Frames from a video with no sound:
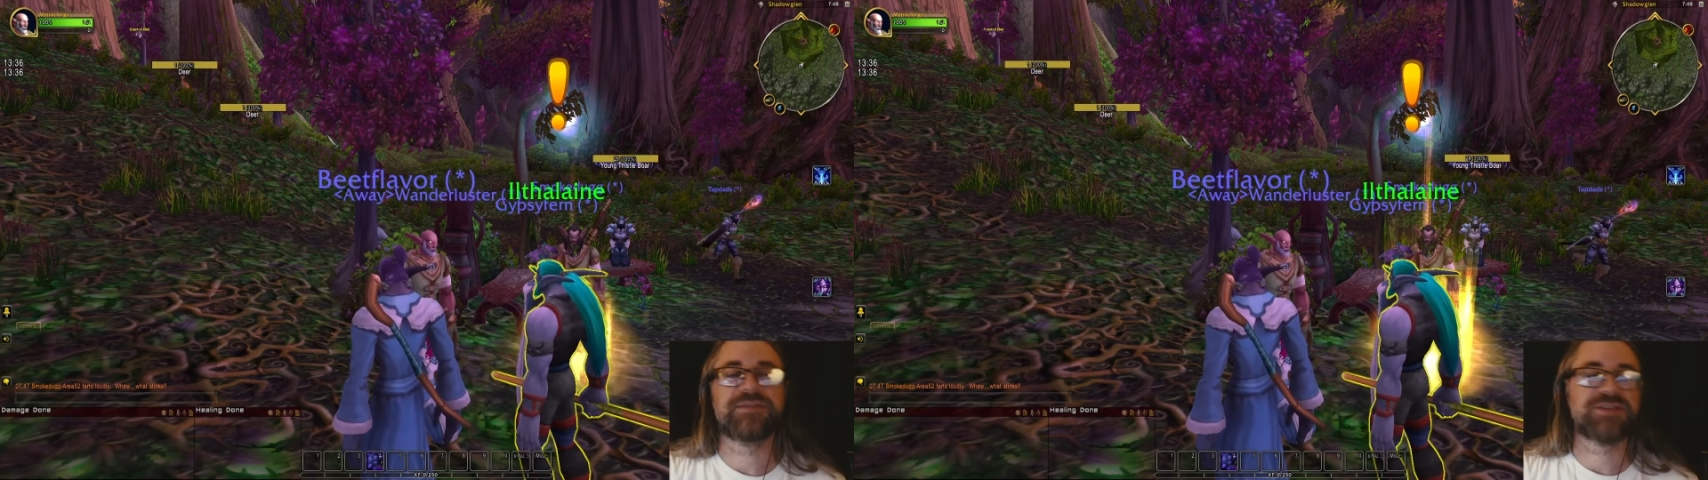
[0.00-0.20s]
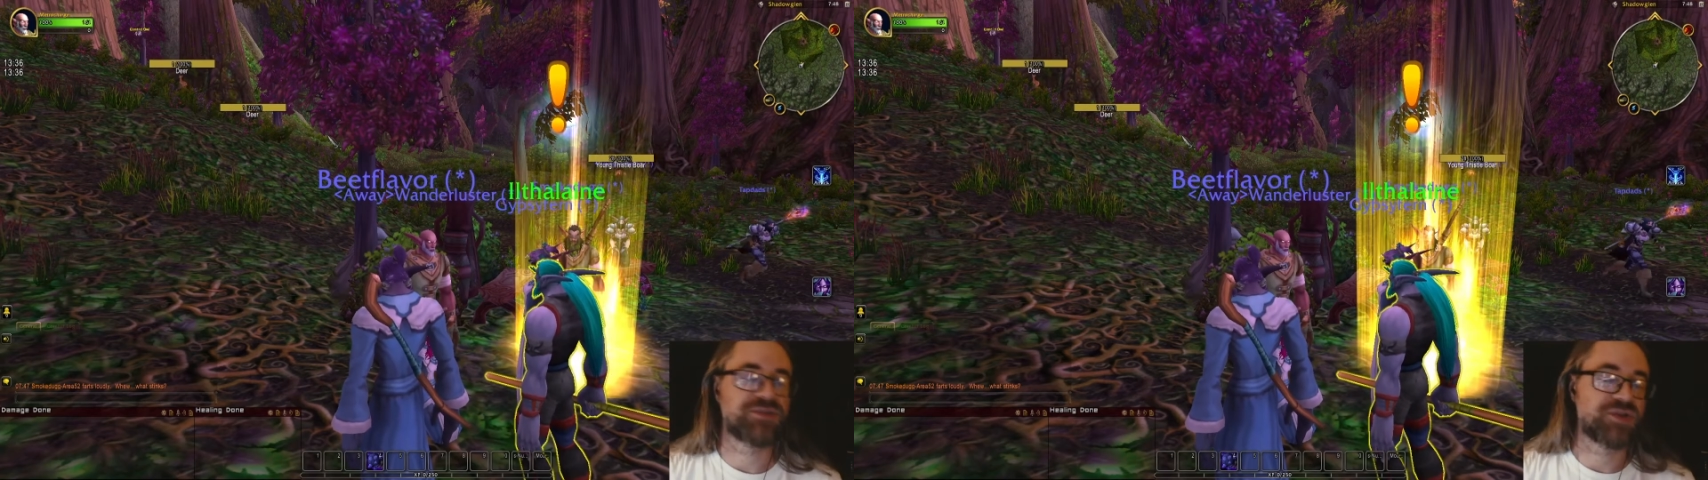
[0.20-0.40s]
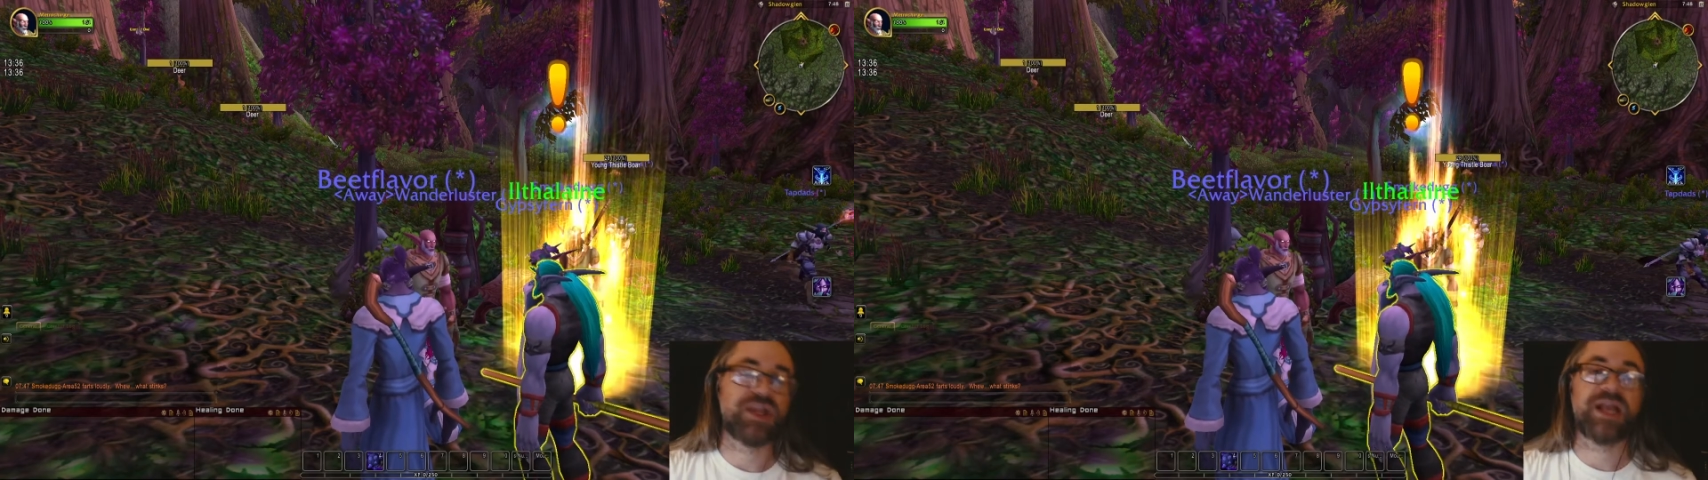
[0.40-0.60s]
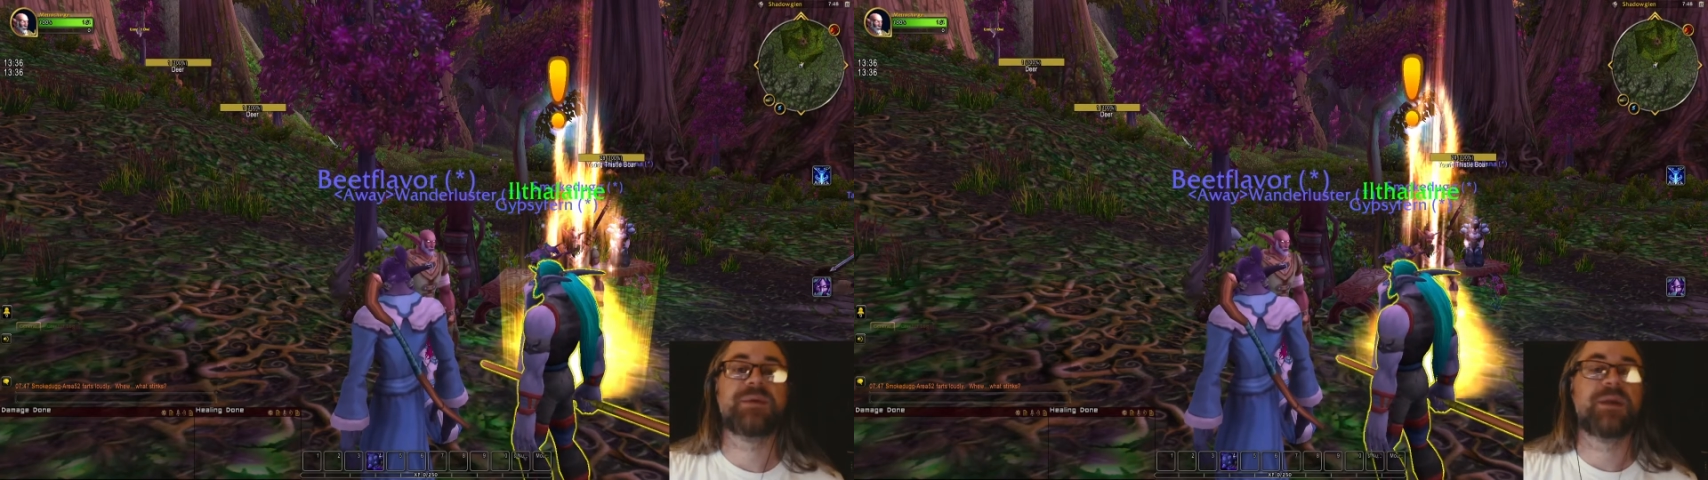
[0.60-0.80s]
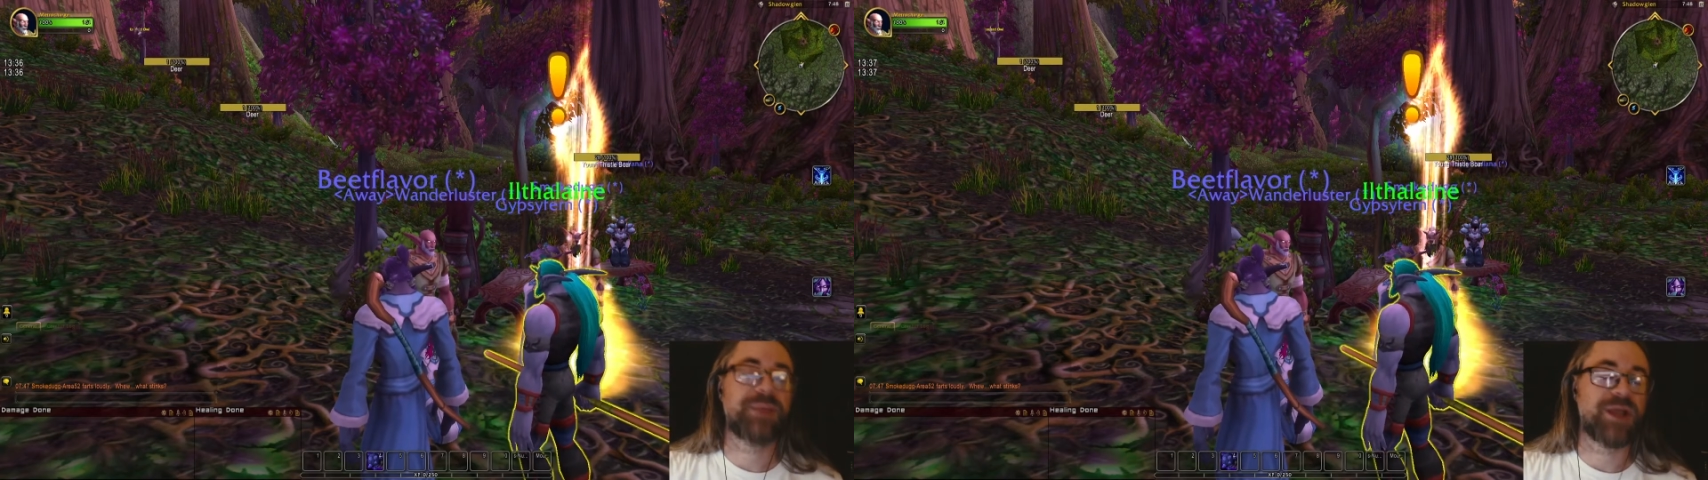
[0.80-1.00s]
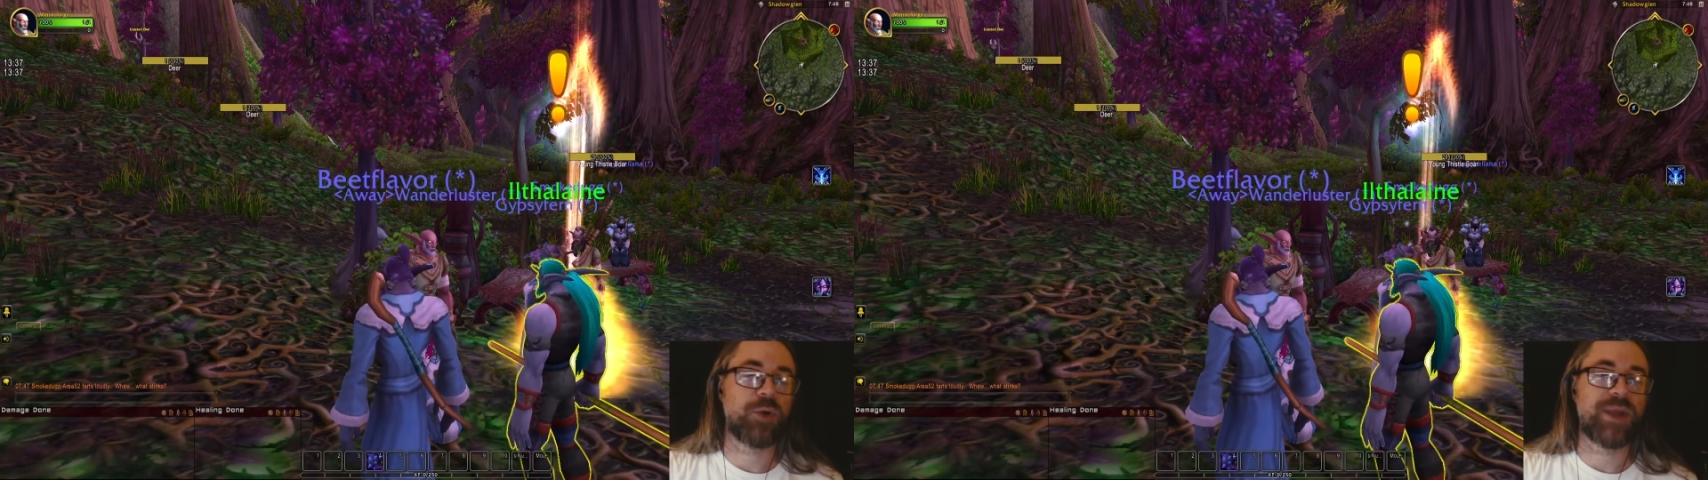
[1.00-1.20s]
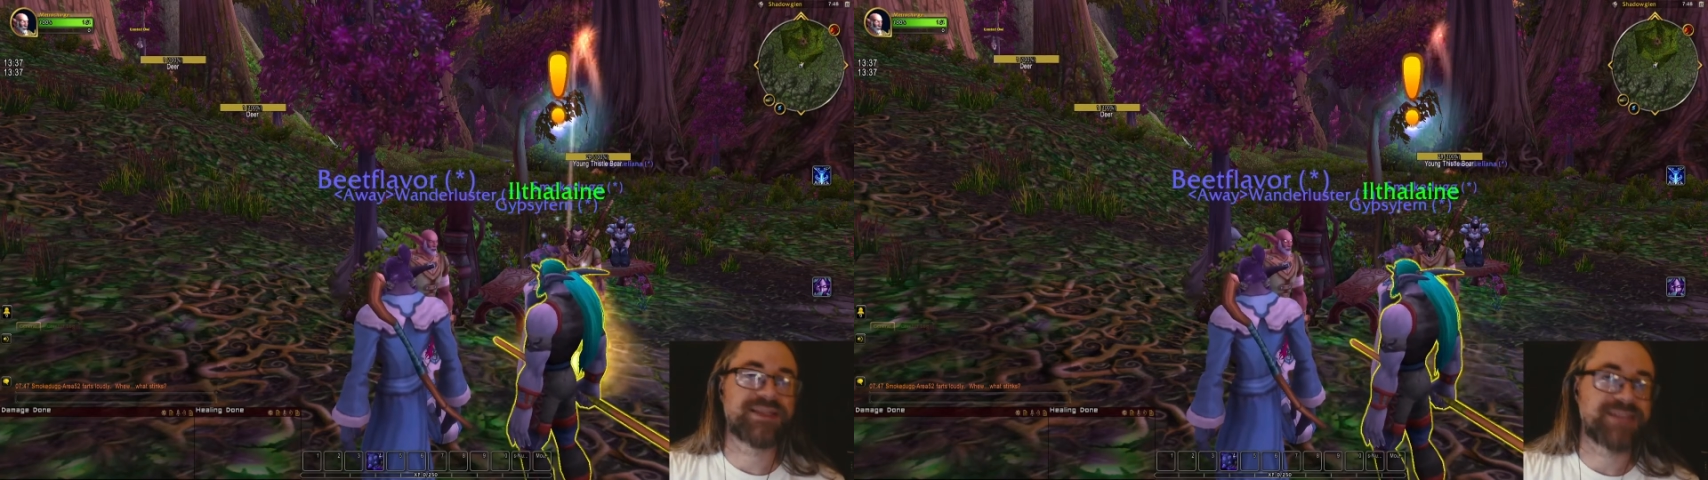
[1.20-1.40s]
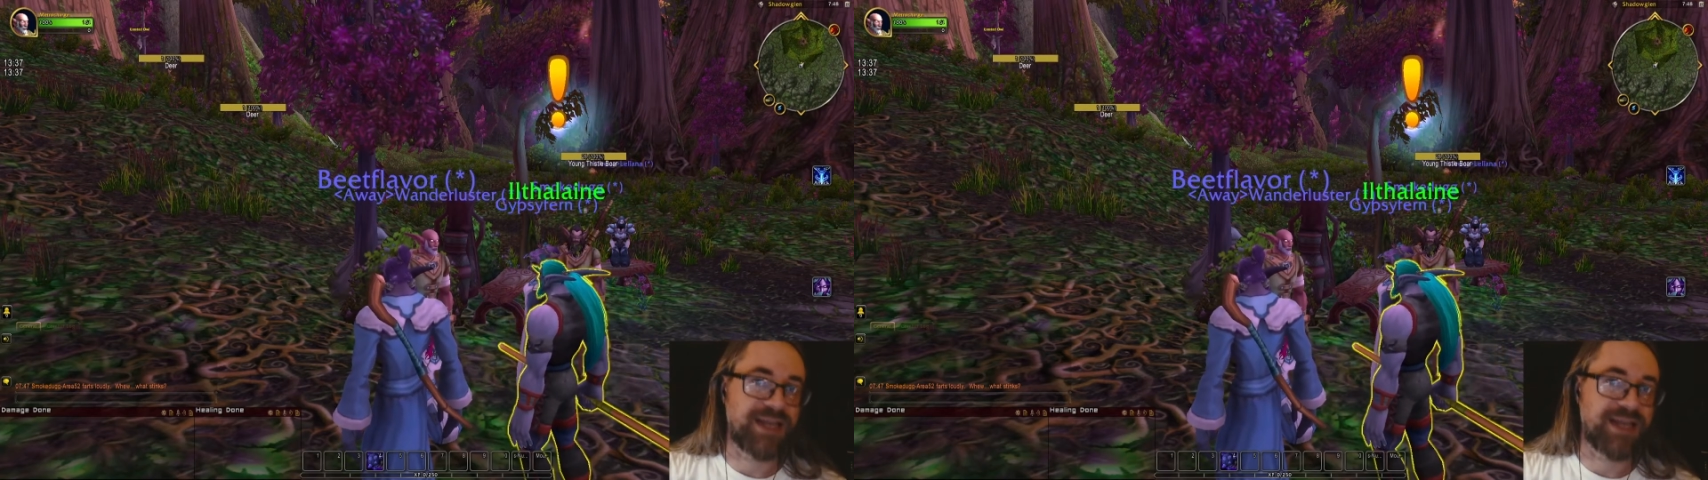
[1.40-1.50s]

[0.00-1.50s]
So it's only going to be B O Es,